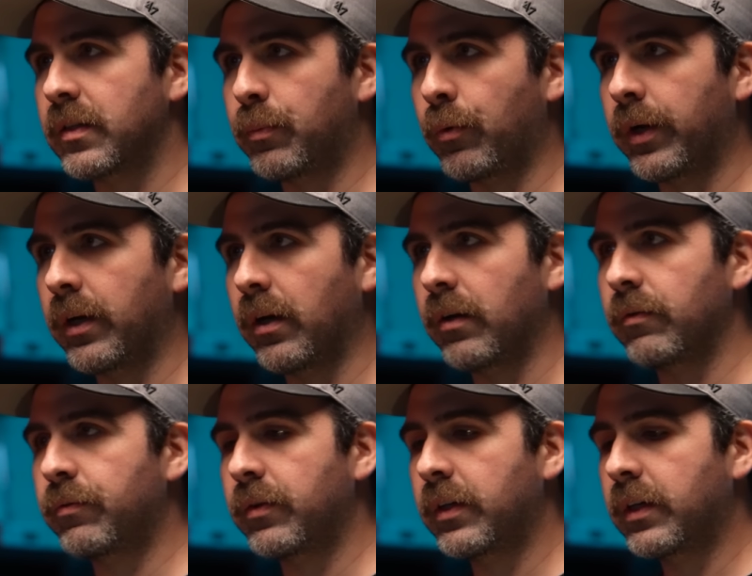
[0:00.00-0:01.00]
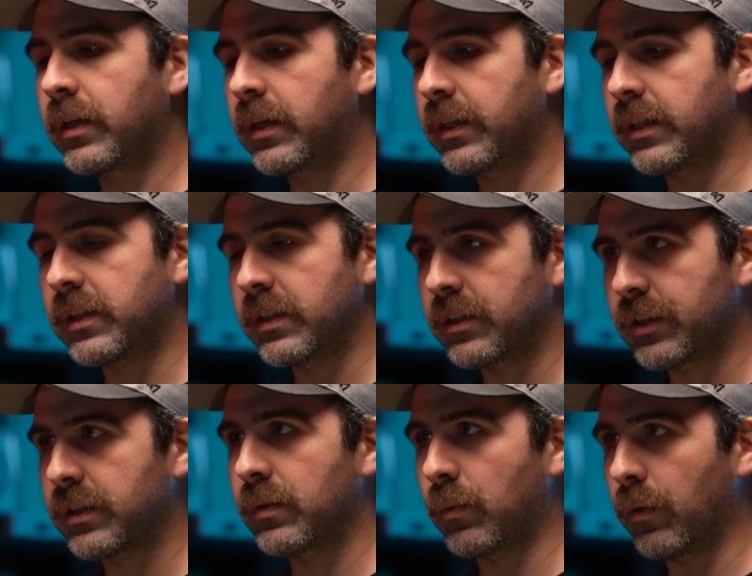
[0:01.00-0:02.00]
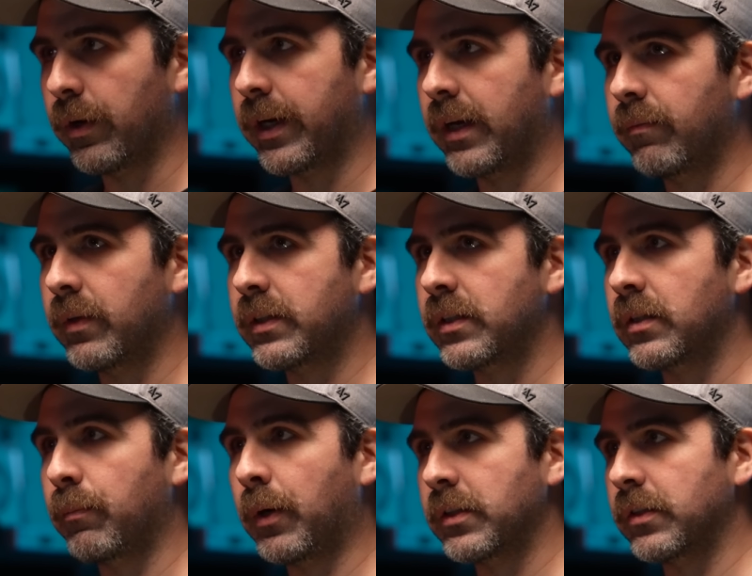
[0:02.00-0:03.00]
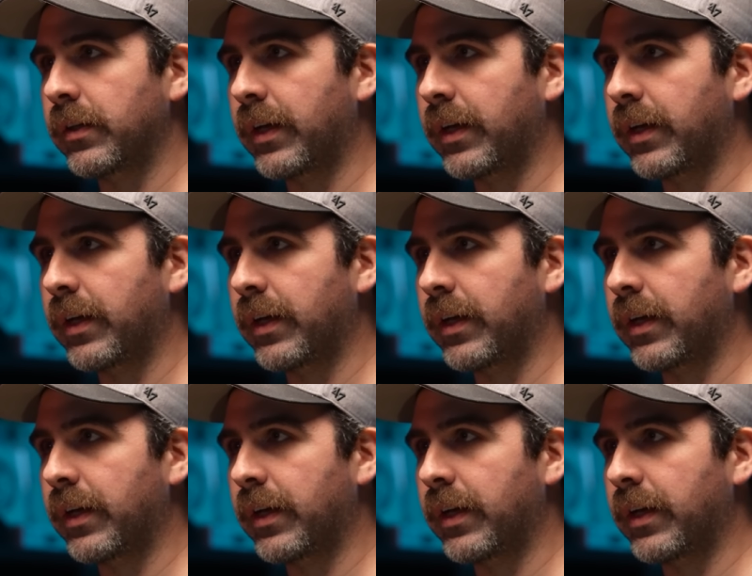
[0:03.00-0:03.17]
the point of, this isn't just a war game, this is a puzzle